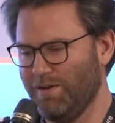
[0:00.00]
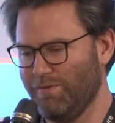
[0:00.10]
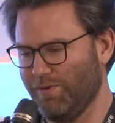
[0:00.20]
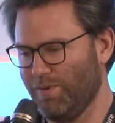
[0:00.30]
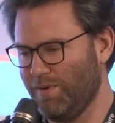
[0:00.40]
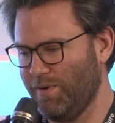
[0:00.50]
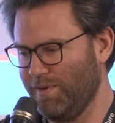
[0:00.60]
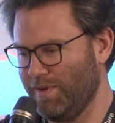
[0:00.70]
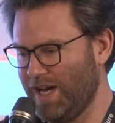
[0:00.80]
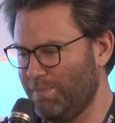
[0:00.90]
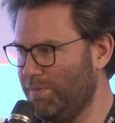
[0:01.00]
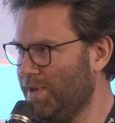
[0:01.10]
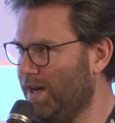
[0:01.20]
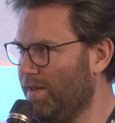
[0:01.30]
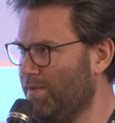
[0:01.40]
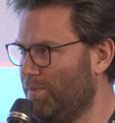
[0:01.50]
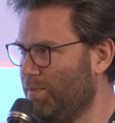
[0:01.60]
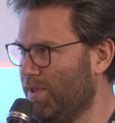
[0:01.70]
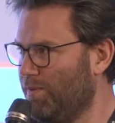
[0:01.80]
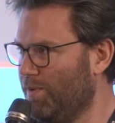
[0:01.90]
For the happy path, the
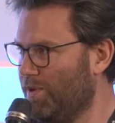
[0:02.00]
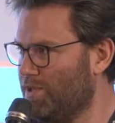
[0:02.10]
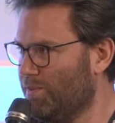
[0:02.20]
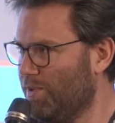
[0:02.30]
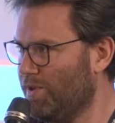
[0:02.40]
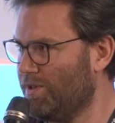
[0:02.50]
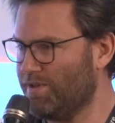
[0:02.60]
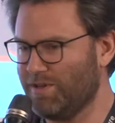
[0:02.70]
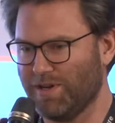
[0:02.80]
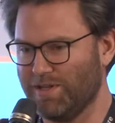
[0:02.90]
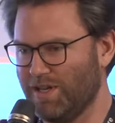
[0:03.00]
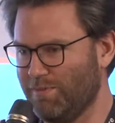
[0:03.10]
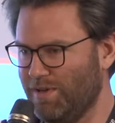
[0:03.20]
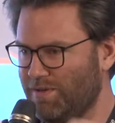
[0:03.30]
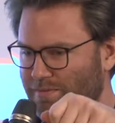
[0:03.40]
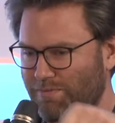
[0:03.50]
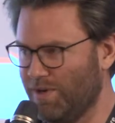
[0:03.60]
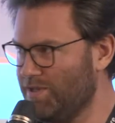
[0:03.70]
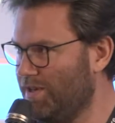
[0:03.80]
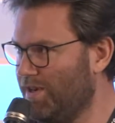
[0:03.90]
people that we want to support in our target segment, what
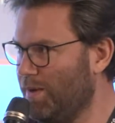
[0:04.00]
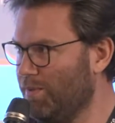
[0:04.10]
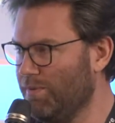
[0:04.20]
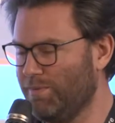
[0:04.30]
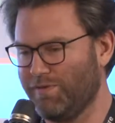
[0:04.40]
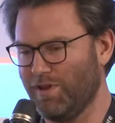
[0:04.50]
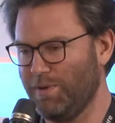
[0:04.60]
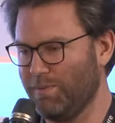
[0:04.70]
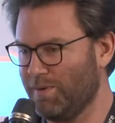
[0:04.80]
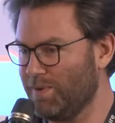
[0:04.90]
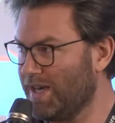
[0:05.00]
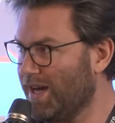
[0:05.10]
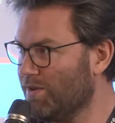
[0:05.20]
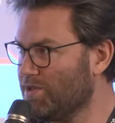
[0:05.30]
does it enable? But for the people that we cannot